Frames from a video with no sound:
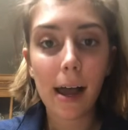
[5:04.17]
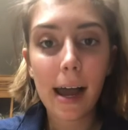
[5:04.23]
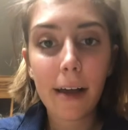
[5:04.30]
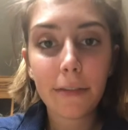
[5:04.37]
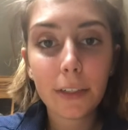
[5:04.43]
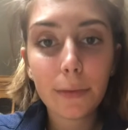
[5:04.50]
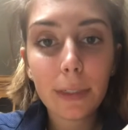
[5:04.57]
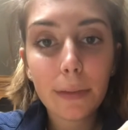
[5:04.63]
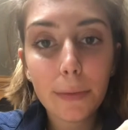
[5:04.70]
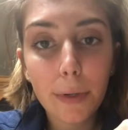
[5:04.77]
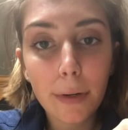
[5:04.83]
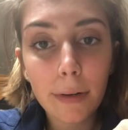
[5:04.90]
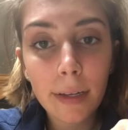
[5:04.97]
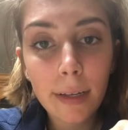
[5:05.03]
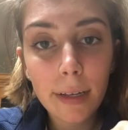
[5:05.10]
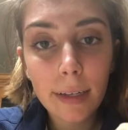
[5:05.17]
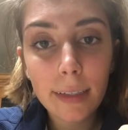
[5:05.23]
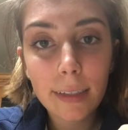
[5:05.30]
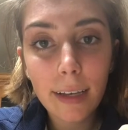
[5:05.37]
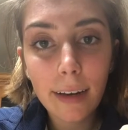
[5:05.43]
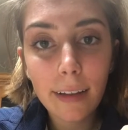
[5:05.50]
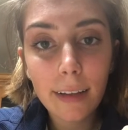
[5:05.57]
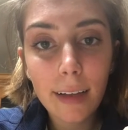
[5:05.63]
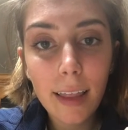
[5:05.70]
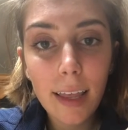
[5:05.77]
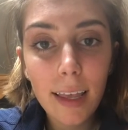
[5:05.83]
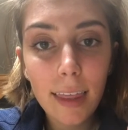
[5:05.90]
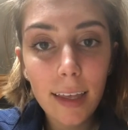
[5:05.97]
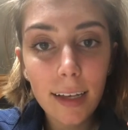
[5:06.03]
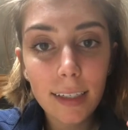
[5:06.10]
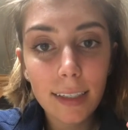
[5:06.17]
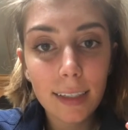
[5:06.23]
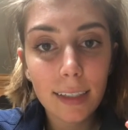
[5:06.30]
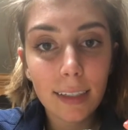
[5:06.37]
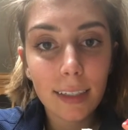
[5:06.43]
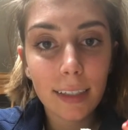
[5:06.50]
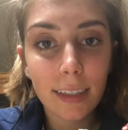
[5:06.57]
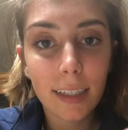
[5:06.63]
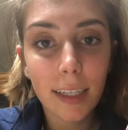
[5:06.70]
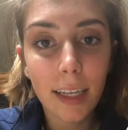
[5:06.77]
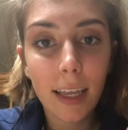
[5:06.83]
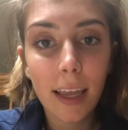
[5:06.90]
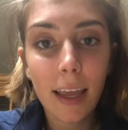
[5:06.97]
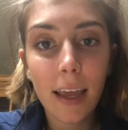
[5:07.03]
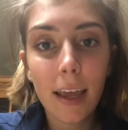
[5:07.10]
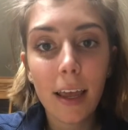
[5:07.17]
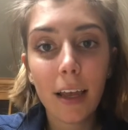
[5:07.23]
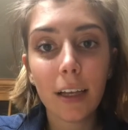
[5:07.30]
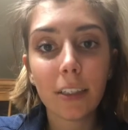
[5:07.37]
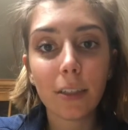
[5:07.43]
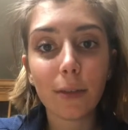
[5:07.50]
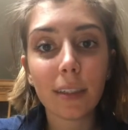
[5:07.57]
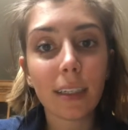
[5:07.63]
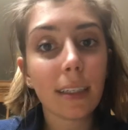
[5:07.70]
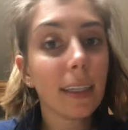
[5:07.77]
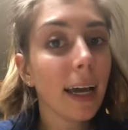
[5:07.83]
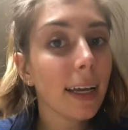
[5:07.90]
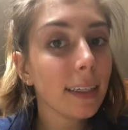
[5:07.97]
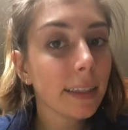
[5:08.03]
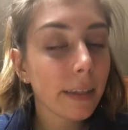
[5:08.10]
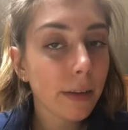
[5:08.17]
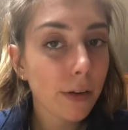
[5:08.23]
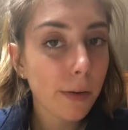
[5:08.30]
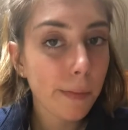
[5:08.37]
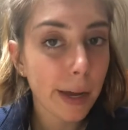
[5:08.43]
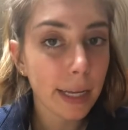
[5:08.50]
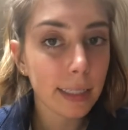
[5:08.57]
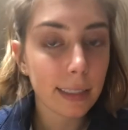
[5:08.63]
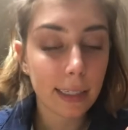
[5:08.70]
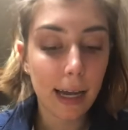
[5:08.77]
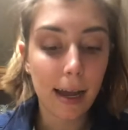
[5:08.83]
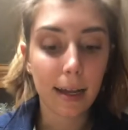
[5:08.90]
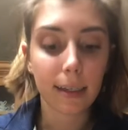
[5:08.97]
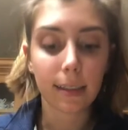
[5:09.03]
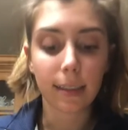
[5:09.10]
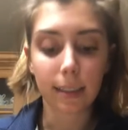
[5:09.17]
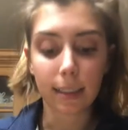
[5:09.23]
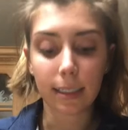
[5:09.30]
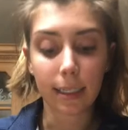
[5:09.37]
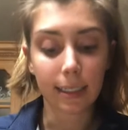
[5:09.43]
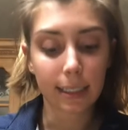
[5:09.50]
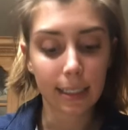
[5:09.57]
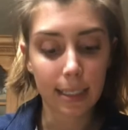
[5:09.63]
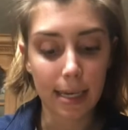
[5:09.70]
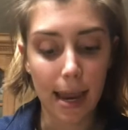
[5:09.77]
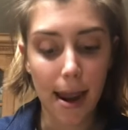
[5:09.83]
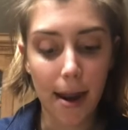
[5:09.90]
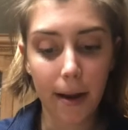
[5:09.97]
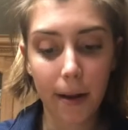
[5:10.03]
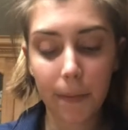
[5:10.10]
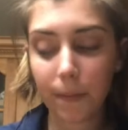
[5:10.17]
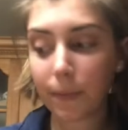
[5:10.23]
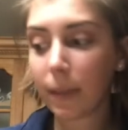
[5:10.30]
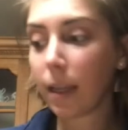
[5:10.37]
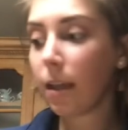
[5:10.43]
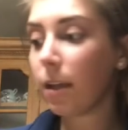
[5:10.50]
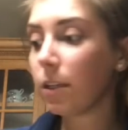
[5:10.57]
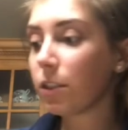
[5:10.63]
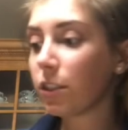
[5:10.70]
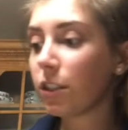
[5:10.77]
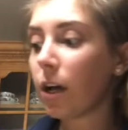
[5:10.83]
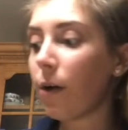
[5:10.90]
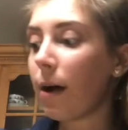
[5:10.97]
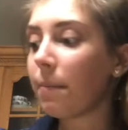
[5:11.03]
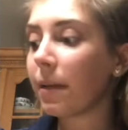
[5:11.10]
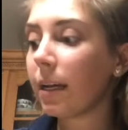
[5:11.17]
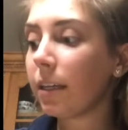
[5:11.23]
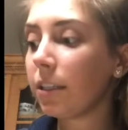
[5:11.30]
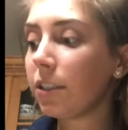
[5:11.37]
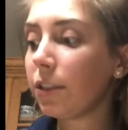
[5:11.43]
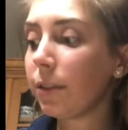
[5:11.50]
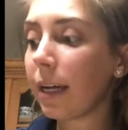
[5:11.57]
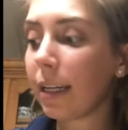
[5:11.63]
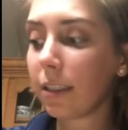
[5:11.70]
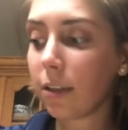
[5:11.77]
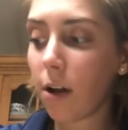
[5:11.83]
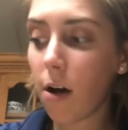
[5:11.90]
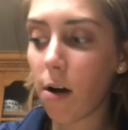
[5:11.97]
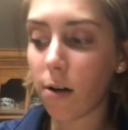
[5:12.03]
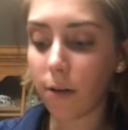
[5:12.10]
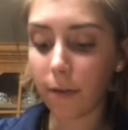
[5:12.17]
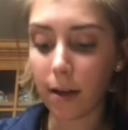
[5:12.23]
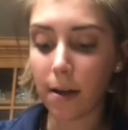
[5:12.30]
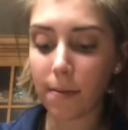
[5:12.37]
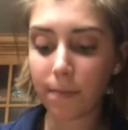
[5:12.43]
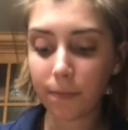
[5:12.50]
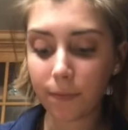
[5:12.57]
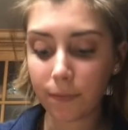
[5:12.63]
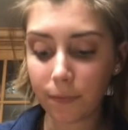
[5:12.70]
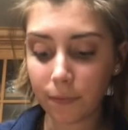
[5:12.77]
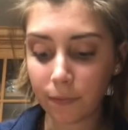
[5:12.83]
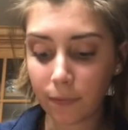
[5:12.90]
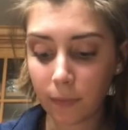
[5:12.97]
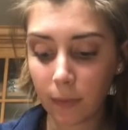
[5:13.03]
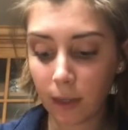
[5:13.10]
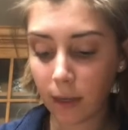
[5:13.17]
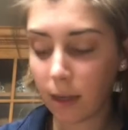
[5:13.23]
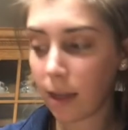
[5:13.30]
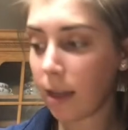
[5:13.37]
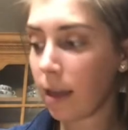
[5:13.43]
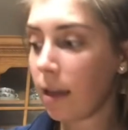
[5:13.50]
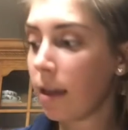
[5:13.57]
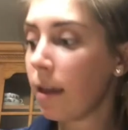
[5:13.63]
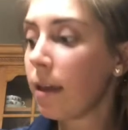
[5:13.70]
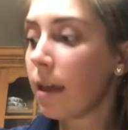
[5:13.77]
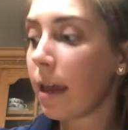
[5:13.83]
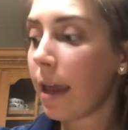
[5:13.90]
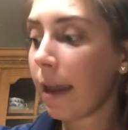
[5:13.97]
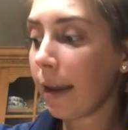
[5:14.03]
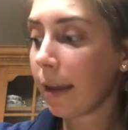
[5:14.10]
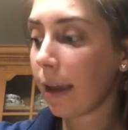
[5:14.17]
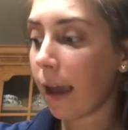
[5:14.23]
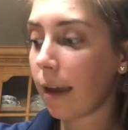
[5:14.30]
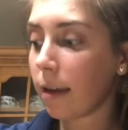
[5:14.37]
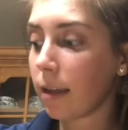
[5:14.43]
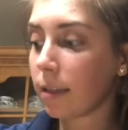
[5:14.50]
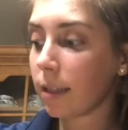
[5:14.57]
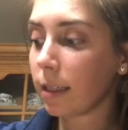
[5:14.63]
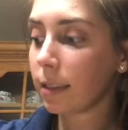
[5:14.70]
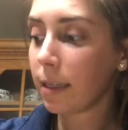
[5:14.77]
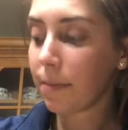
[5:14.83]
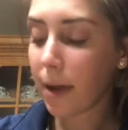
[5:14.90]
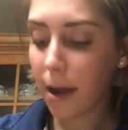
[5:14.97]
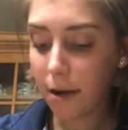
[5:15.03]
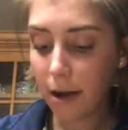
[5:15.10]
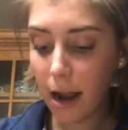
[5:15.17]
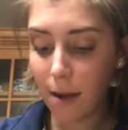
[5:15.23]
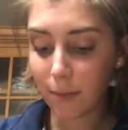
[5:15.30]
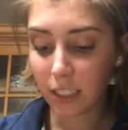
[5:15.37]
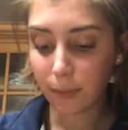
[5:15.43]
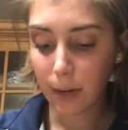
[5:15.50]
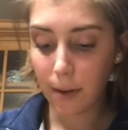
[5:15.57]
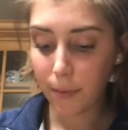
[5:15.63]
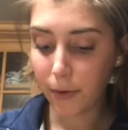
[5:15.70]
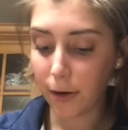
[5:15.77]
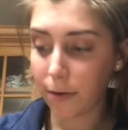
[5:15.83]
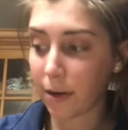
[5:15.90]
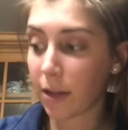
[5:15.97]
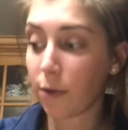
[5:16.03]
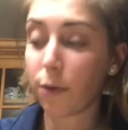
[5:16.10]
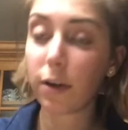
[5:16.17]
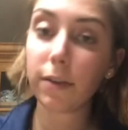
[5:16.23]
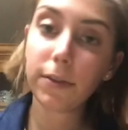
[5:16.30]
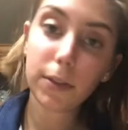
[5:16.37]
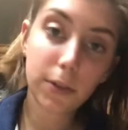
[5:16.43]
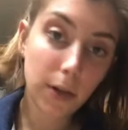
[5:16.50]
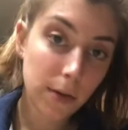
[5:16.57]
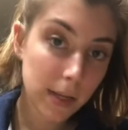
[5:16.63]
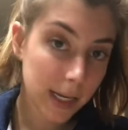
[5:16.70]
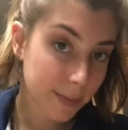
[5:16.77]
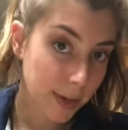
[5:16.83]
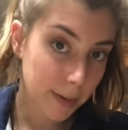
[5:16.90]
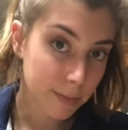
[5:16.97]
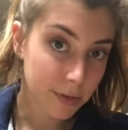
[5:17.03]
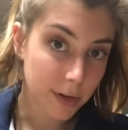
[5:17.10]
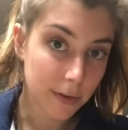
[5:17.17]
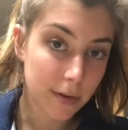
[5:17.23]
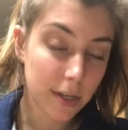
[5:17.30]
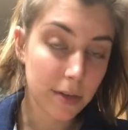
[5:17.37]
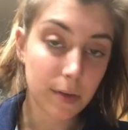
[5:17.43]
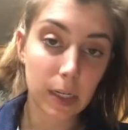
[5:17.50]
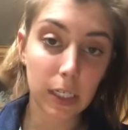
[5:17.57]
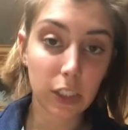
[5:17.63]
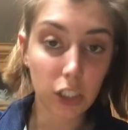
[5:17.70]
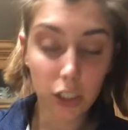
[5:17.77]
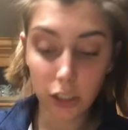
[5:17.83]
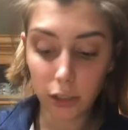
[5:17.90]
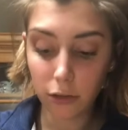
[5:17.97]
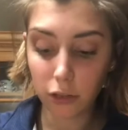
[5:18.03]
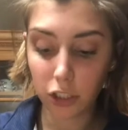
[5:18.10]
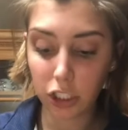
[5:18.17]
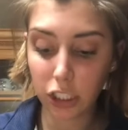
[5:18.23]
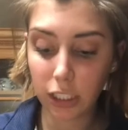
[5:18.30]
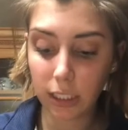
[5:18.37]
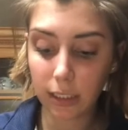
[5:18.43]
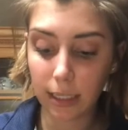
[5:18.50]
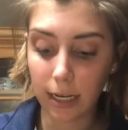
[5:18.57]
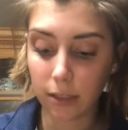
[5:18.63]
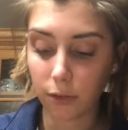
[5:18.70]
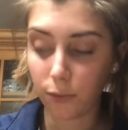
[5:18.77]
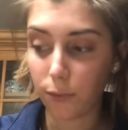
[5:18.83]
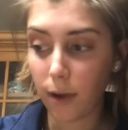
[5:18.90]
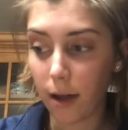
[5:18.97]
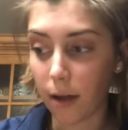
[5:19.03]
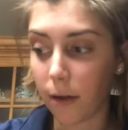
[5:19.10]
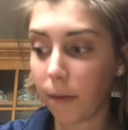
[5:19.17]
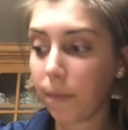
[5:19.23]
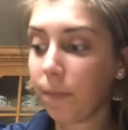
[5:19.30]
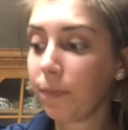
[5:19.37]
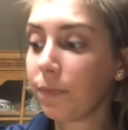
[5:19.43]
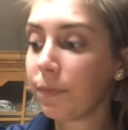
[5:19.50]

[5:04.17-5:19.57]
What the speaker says: after we roll it, it's gonna look like this. So it's a nice little bite-sized snack. So I'm gonna do that to all of them. And again, it doesn't matter how much pepperoni, or if you don't like pepperoni, you could just use cheese as well.